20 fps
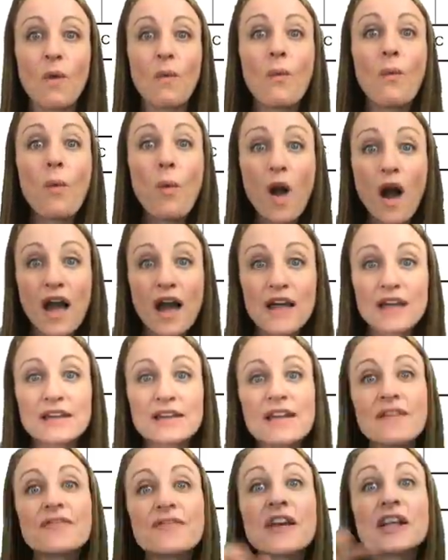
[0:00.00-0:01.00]

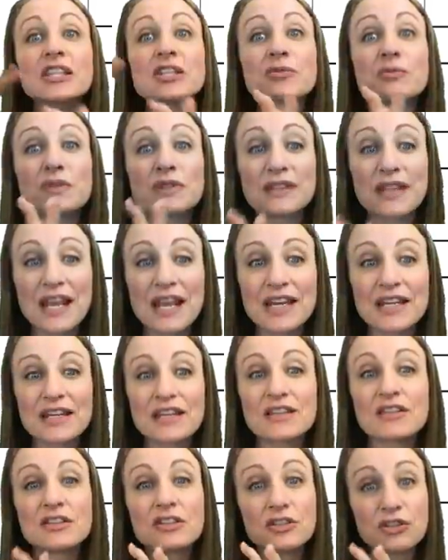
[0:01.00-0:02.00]
One that's
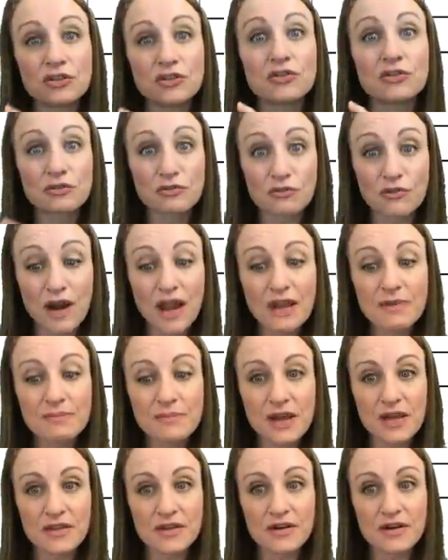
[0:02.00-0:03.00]
related to your
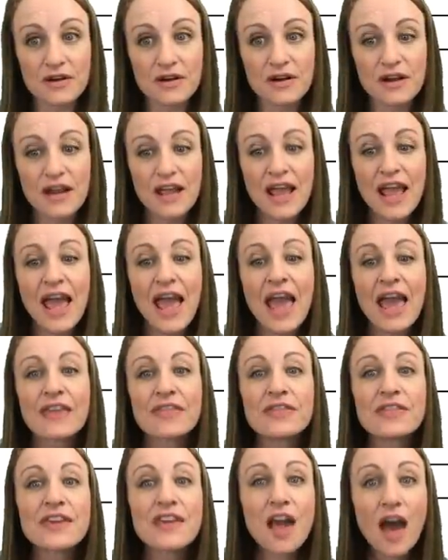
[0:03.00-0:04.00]
grandmother,
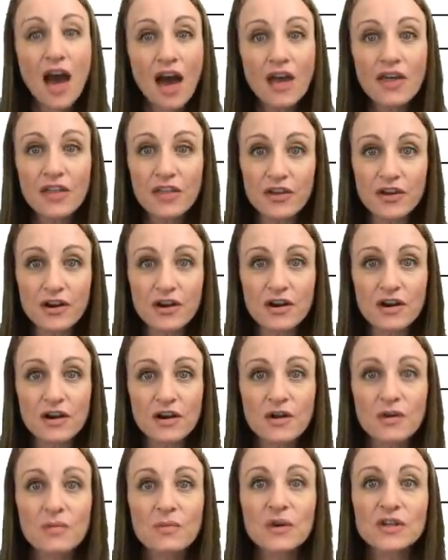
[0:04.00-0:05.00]
and the
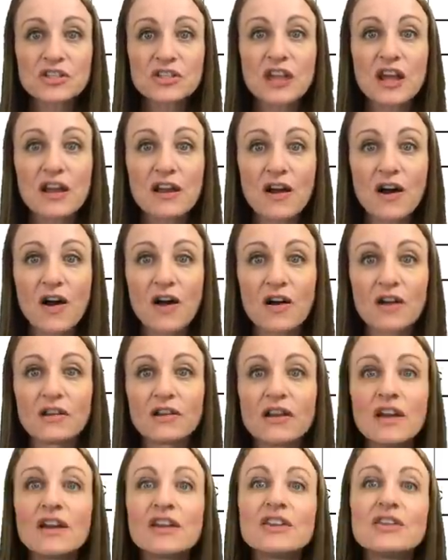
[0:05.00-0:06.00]
other, which I
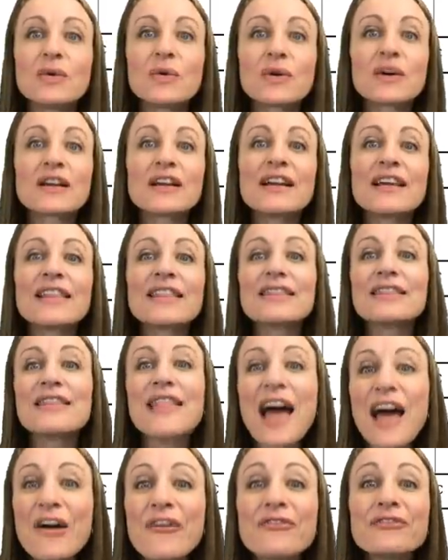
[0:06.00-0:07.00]
call your
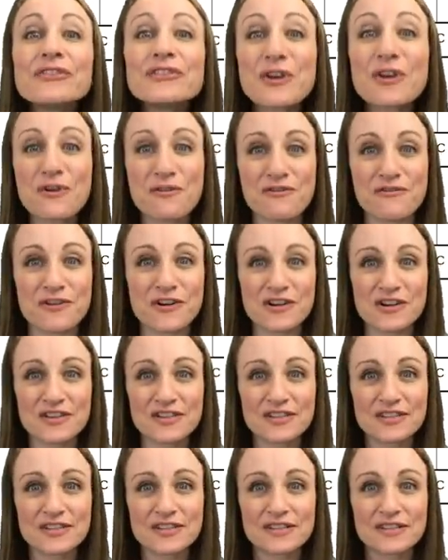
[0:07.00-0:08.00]

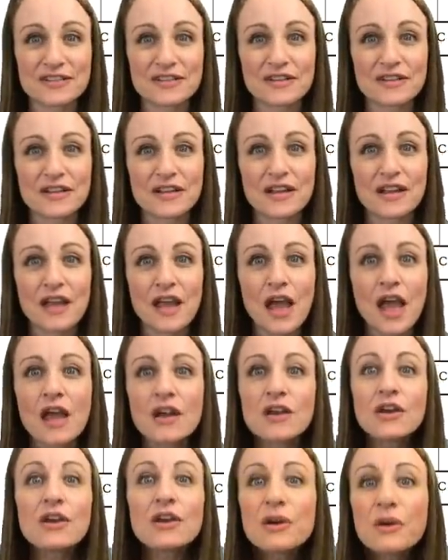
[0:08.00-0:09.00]
leftovers.
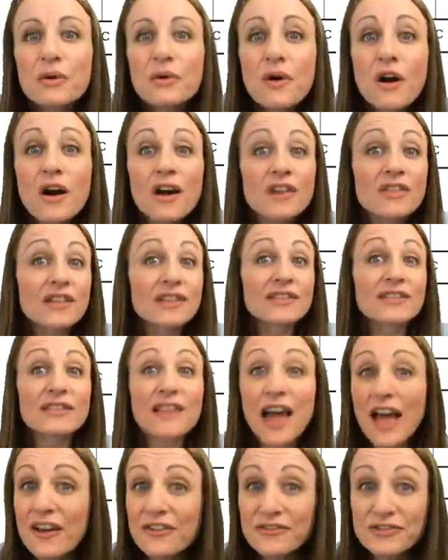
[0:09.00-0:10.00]
And who are the
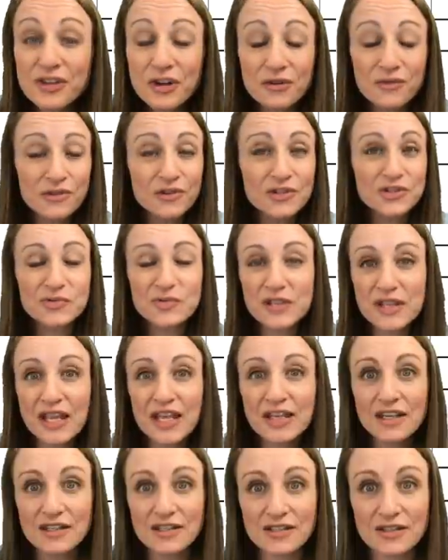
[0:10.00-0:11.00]
leftovers
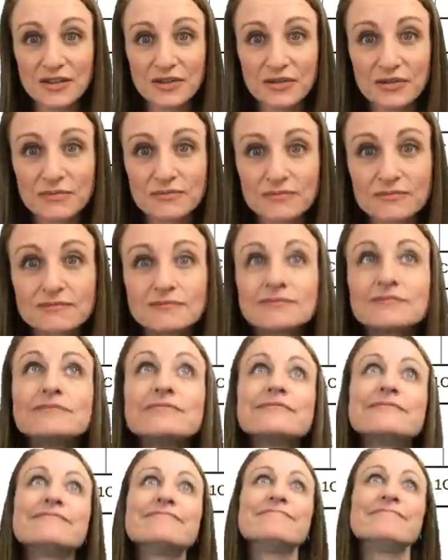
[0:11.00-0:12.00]
related to?
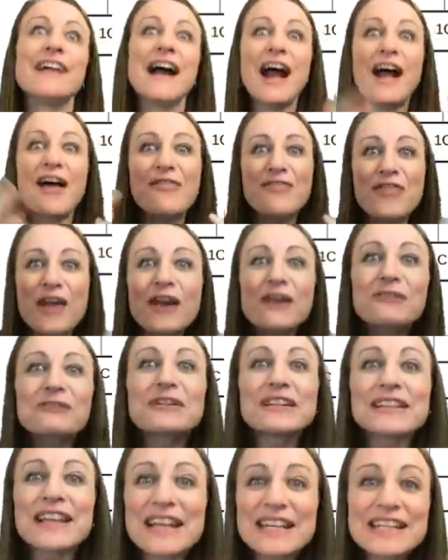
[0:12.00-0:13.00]
They're
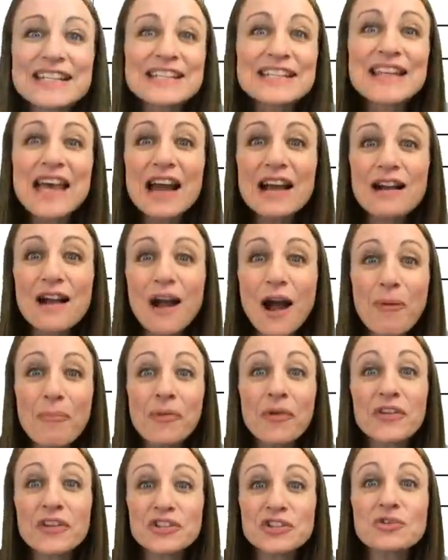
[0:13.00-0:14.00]
related to that
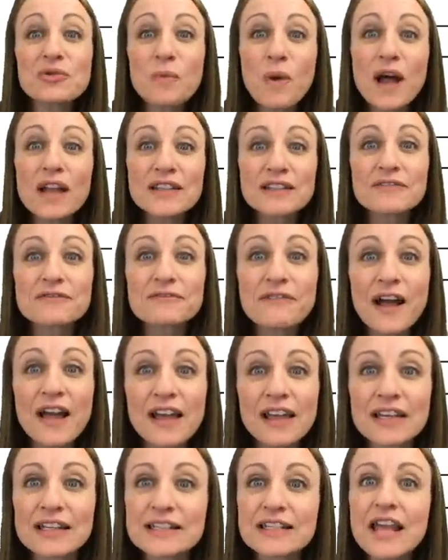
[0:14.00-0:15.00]
couple that you want to
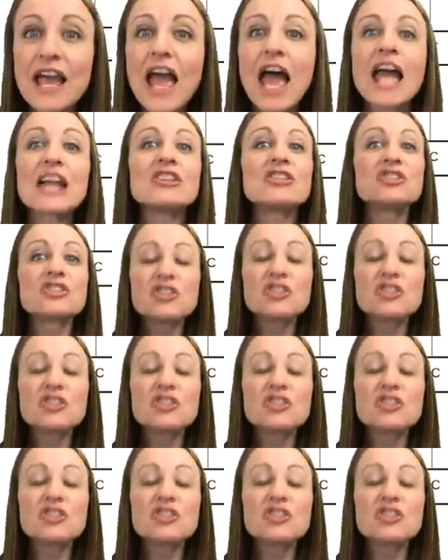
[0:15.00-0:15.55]
find. And